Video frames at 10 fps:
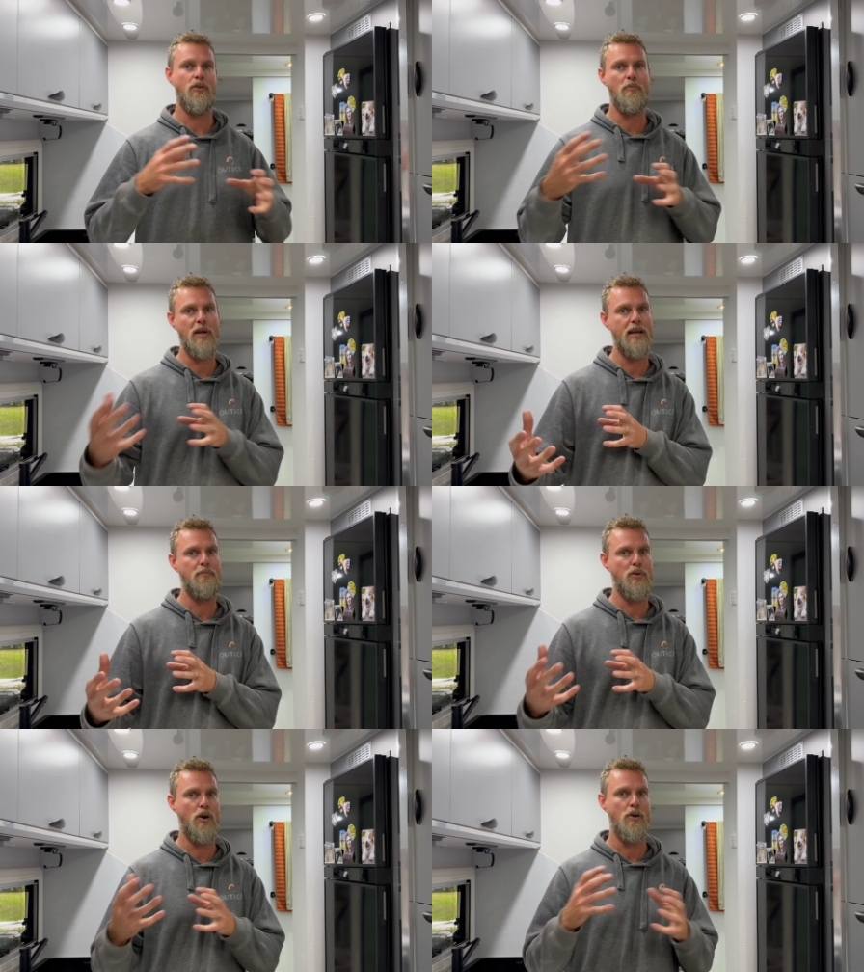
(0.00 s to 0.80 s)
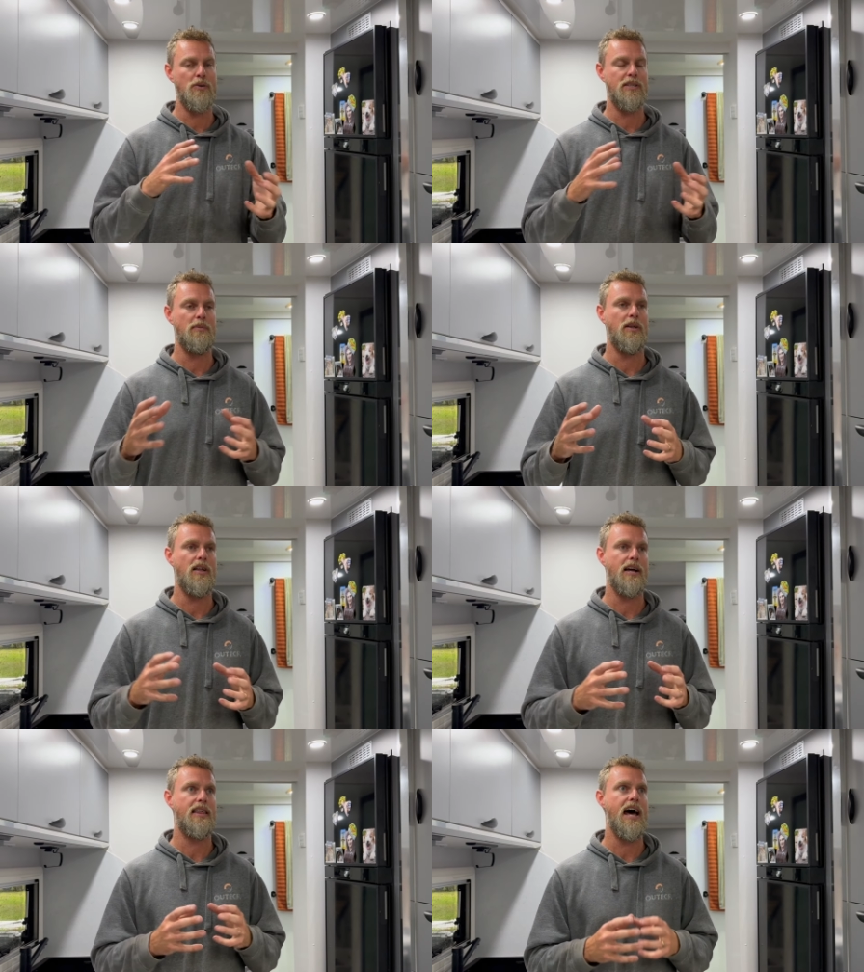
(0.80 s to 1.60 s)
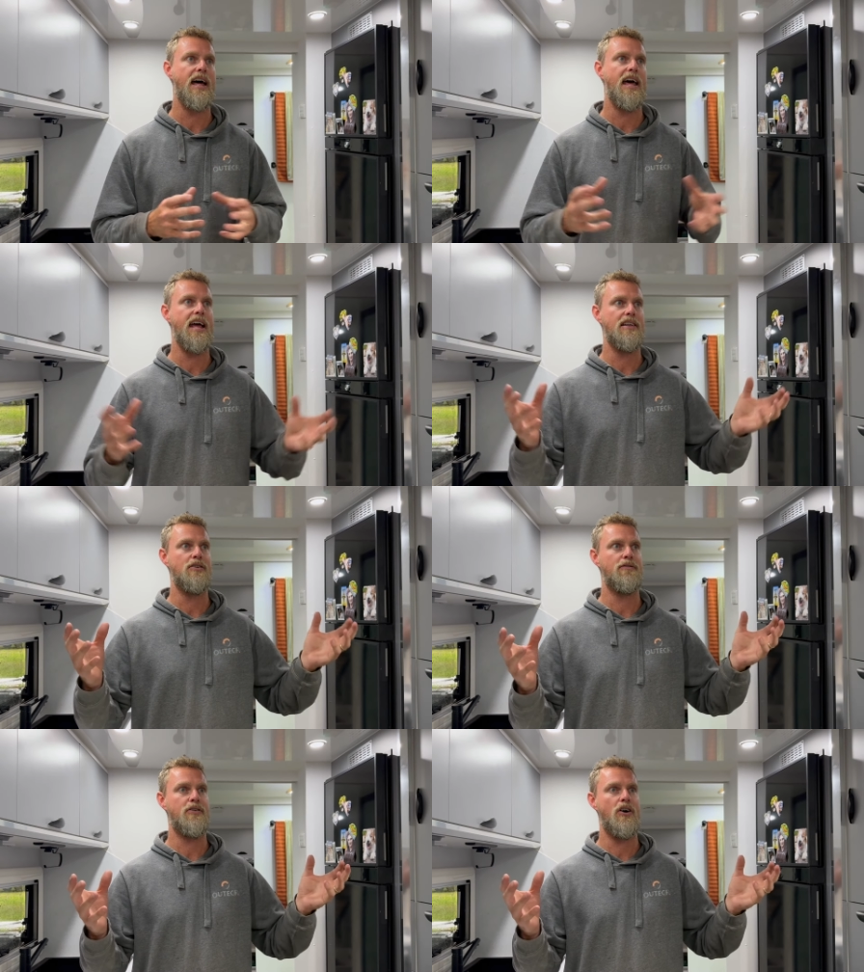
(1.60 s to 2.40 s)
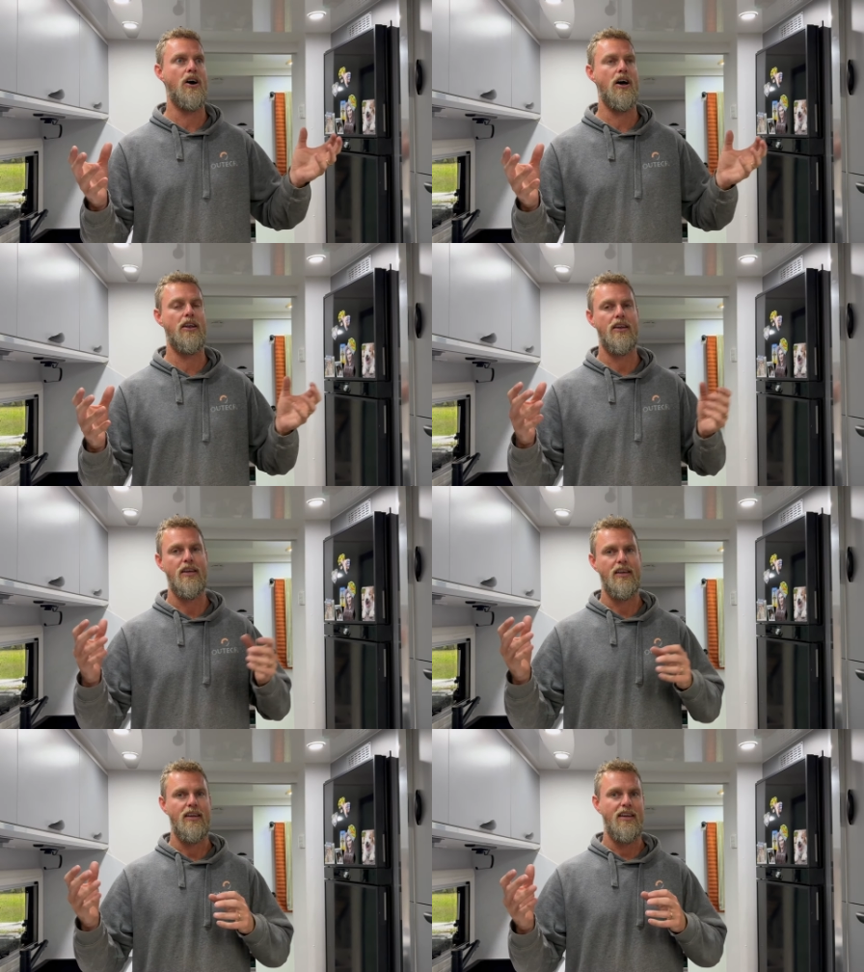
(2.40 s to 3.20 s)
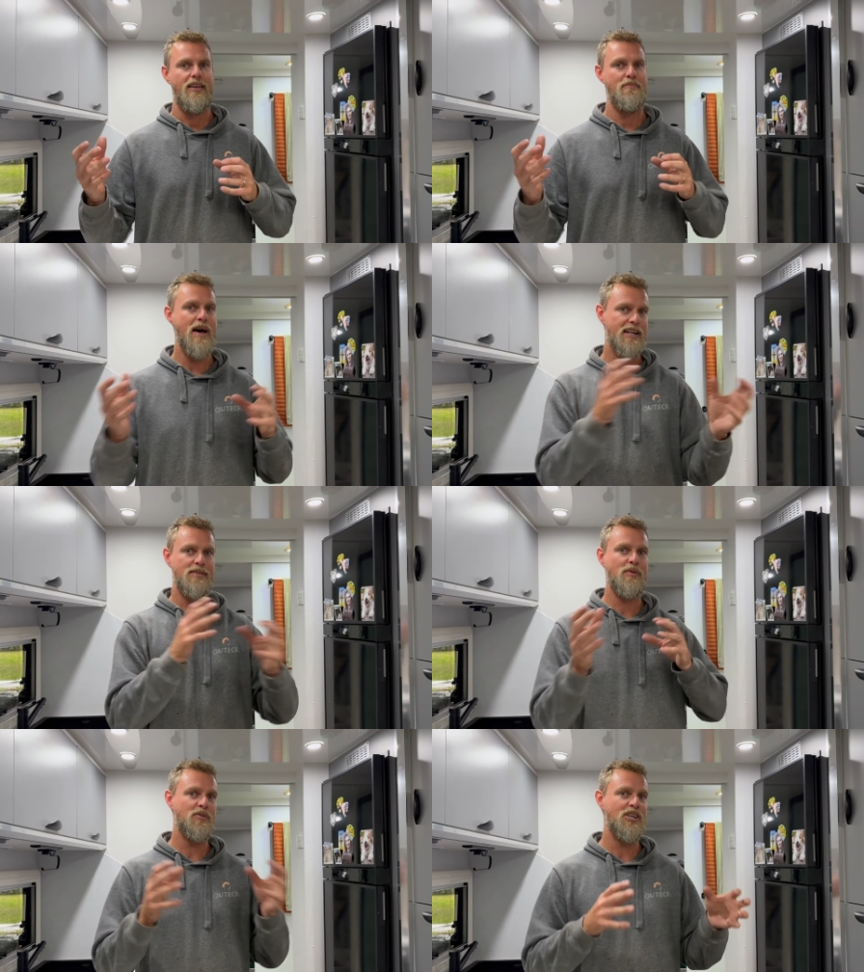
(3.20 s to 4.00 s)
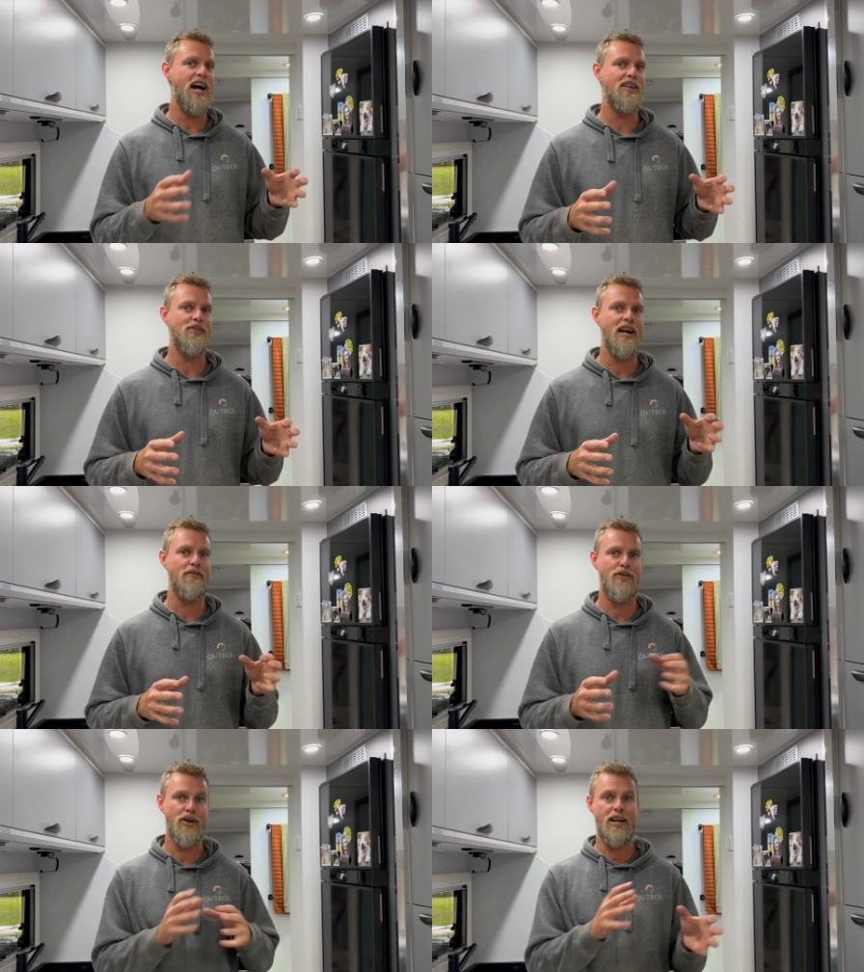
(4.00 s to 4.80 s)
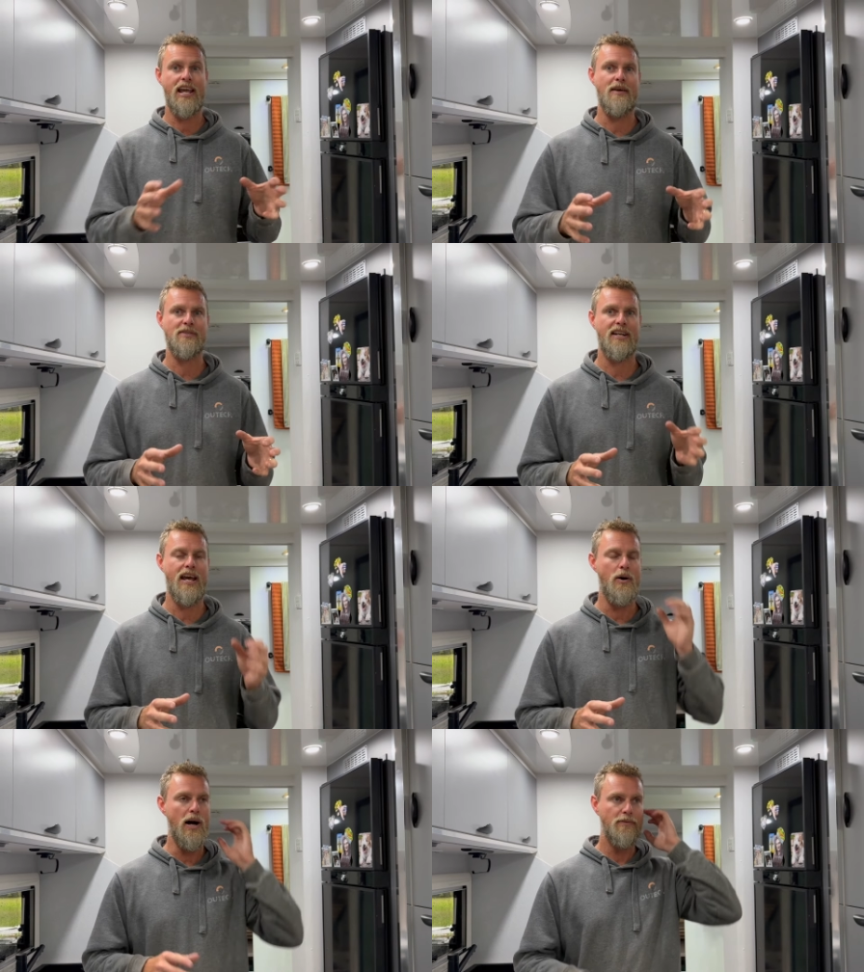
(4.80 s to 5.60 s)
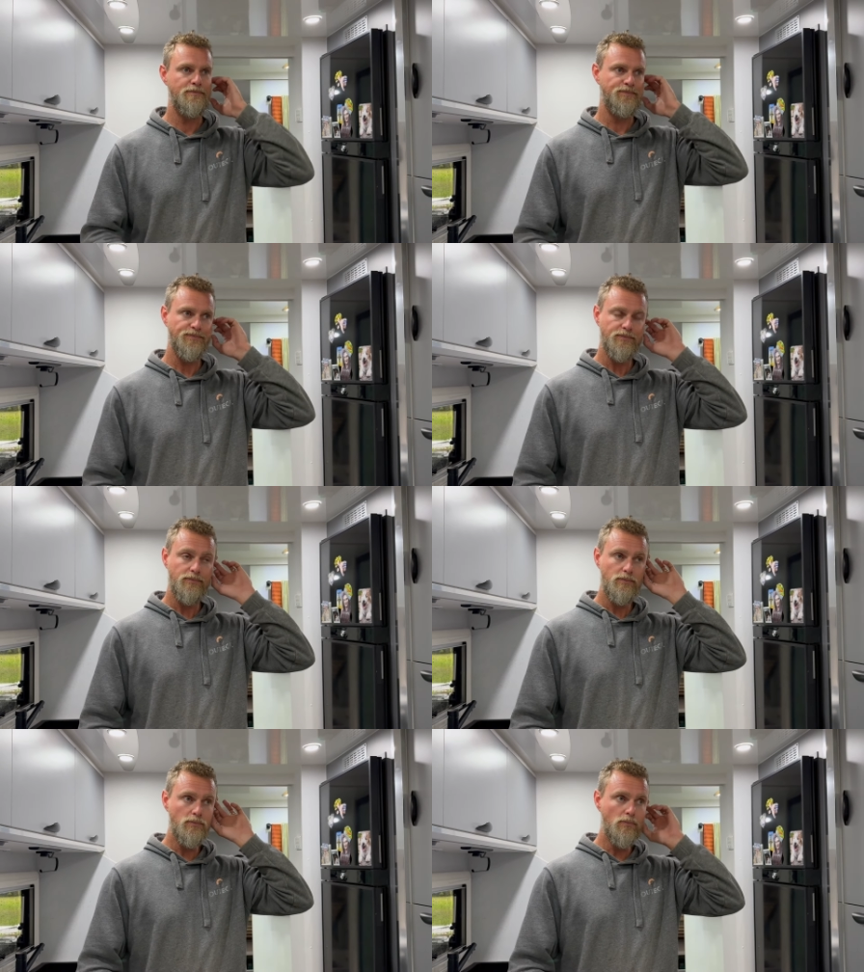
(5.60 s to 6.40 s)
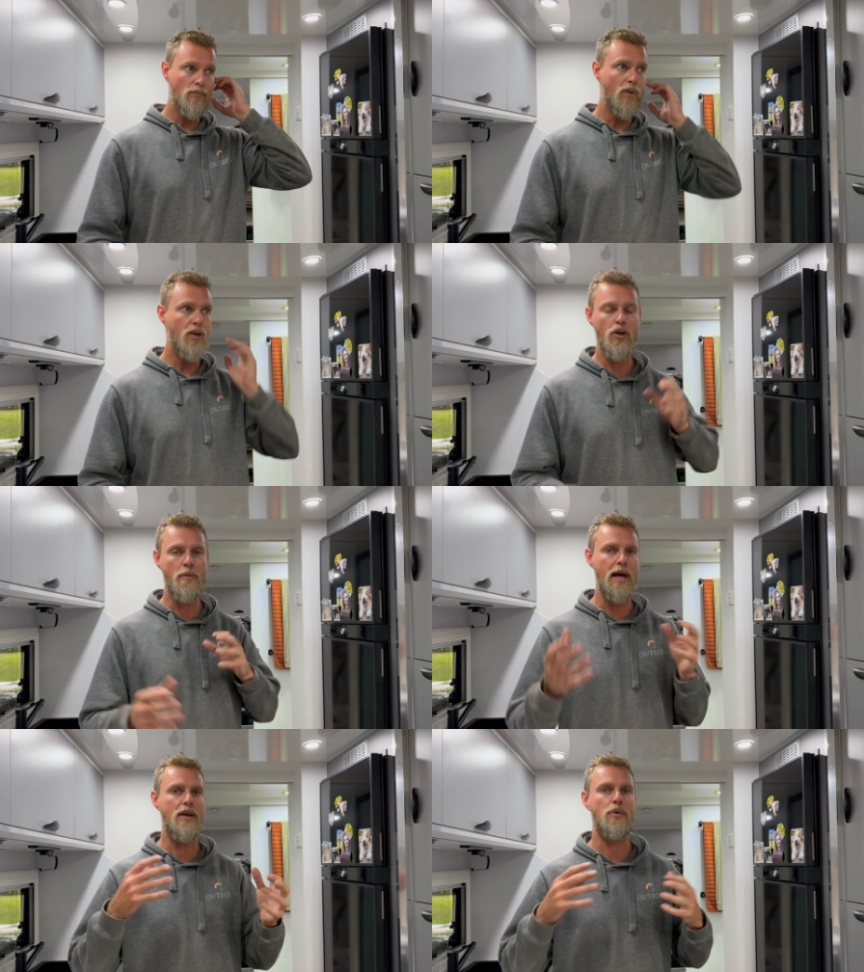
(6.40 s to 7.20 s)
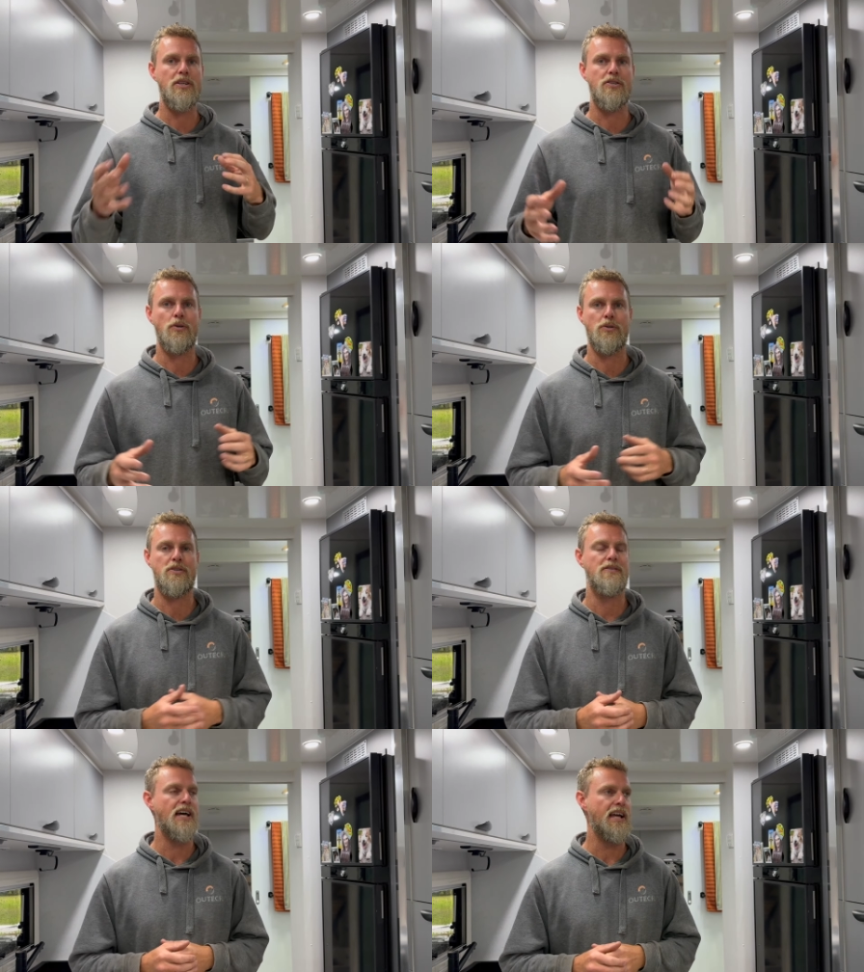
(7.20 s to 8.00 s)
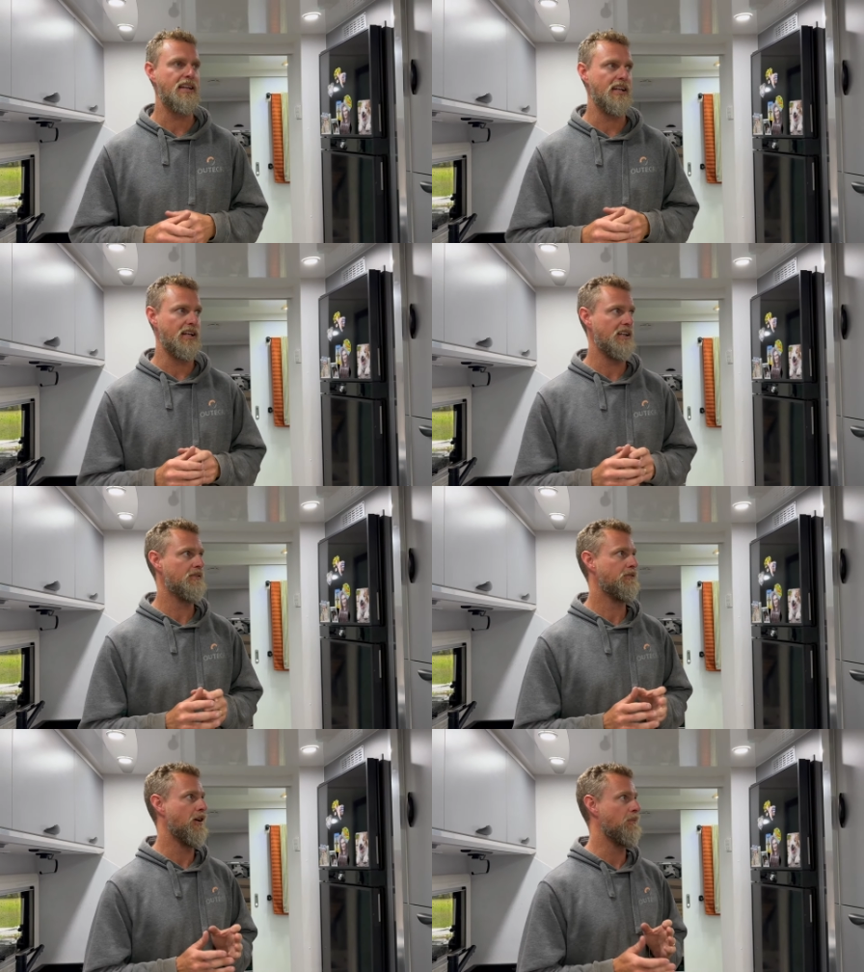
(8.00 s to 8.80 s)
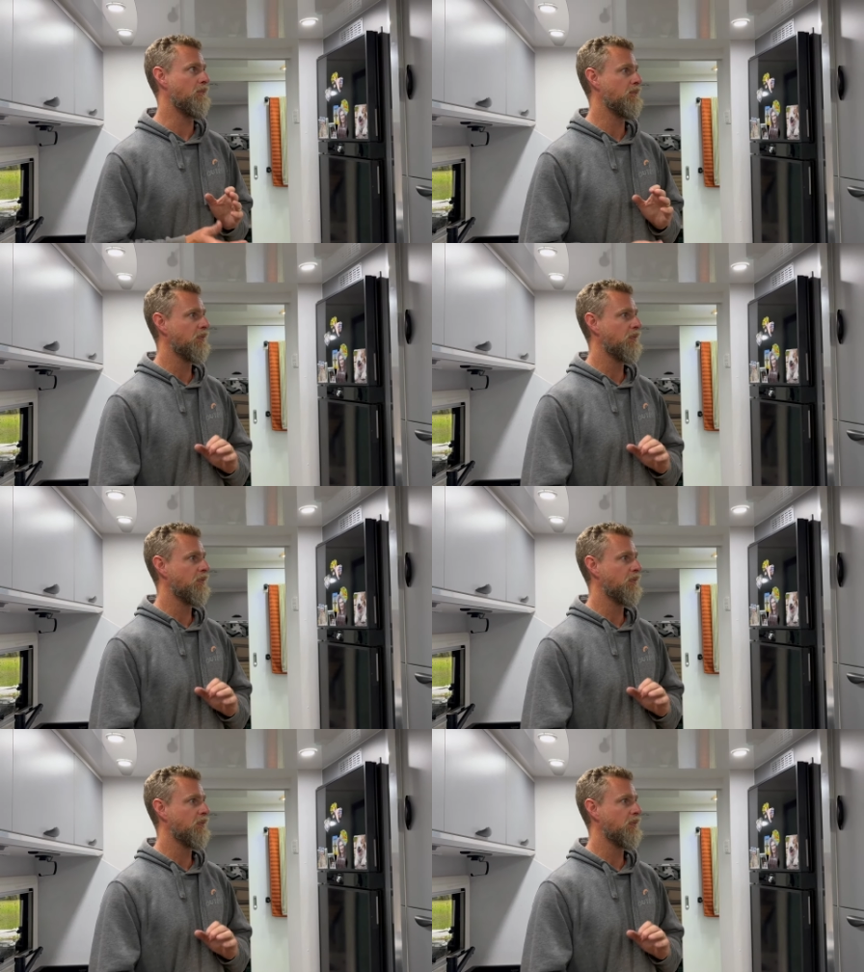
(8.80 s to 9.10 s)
or BM Pro or something like that, and you've got maximum charge rate of 30 amps an hour, no matter which source you're taking it in from,